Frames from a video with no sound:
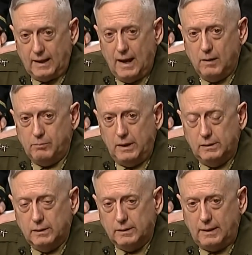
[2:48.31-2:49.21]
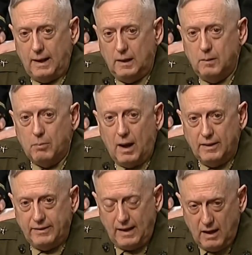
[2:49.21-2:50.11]
can't be sustained by
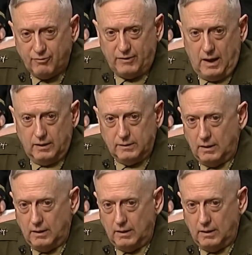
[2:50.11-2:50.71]
the Afghans,